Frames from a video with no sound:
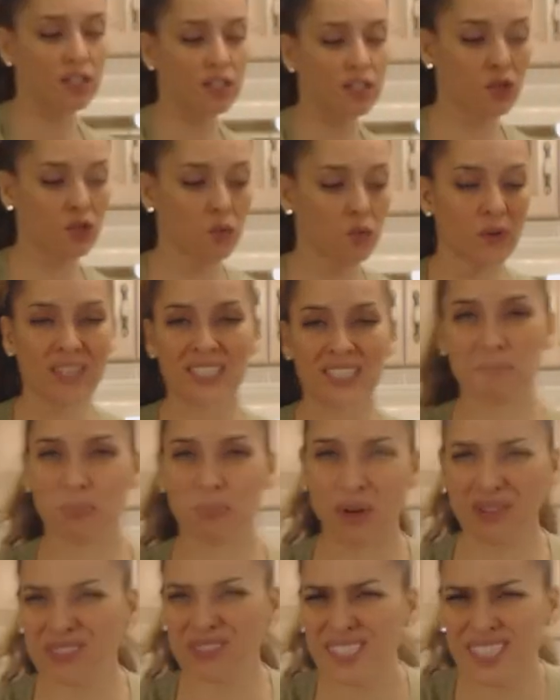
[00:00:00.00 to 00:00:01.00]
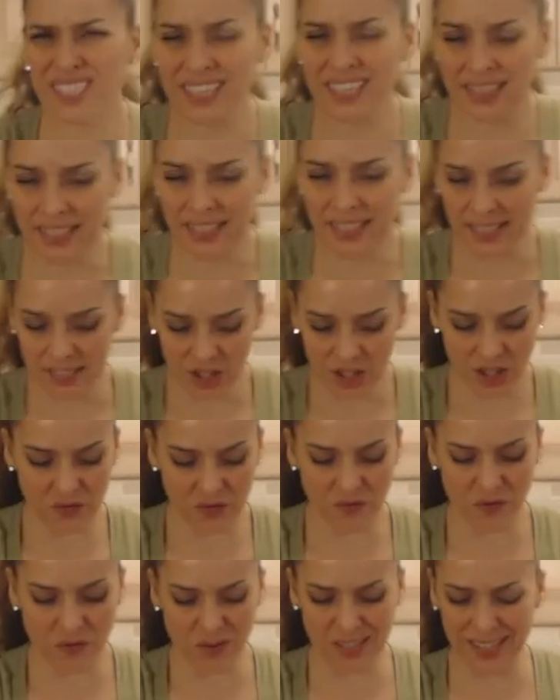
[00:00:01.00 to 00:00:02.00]
I just want it to brown slightly,
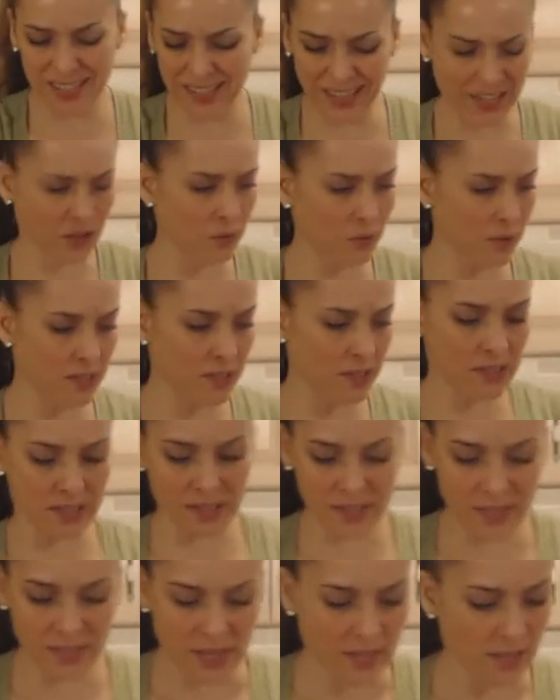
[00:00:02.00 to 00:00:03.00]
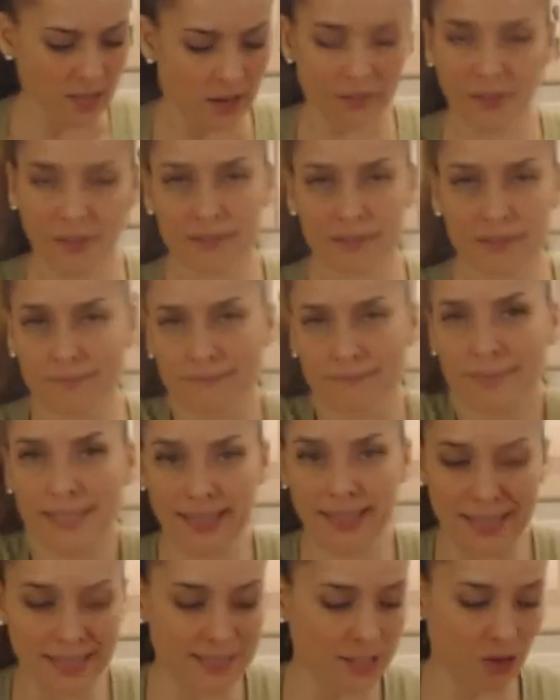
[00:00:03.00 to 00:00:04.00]
just for aesthetic reasons. Not that
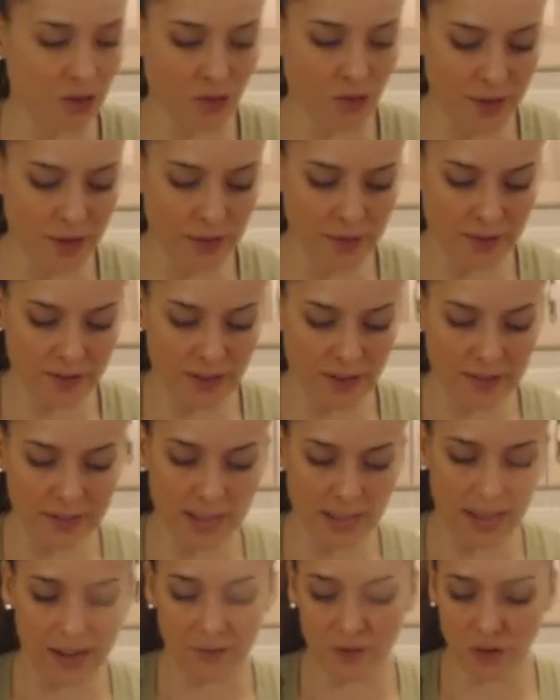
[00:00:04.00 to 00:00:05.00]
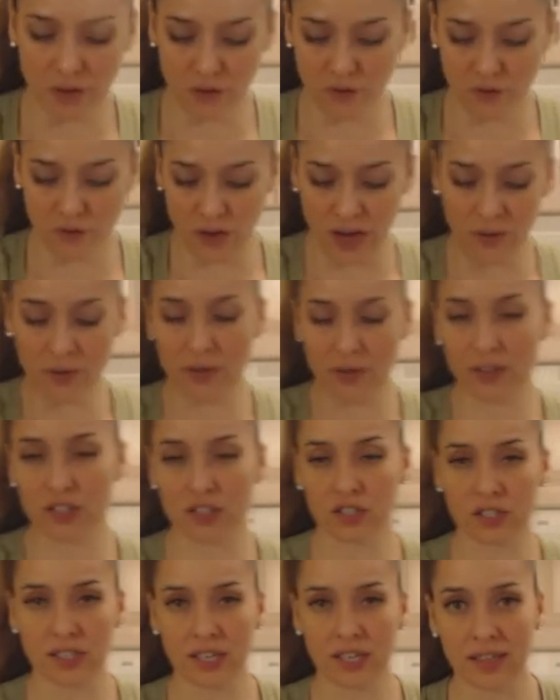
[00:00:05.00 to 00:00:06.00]
it needs it or anything like that. If you're fine with
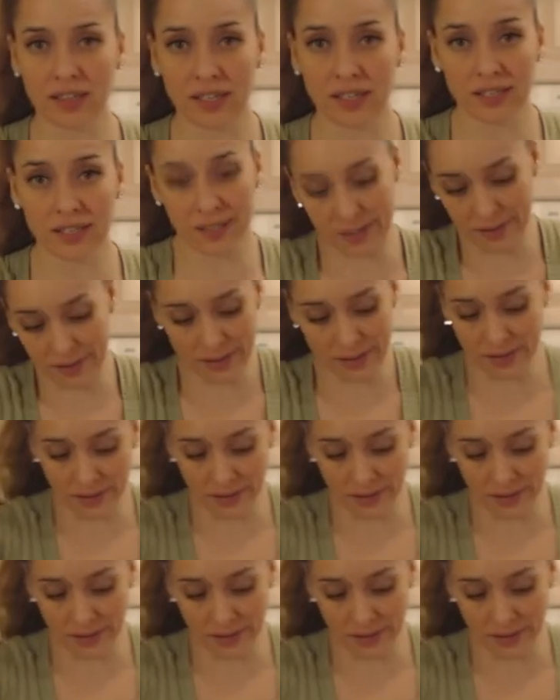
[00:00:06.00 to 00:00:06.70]
it just like this,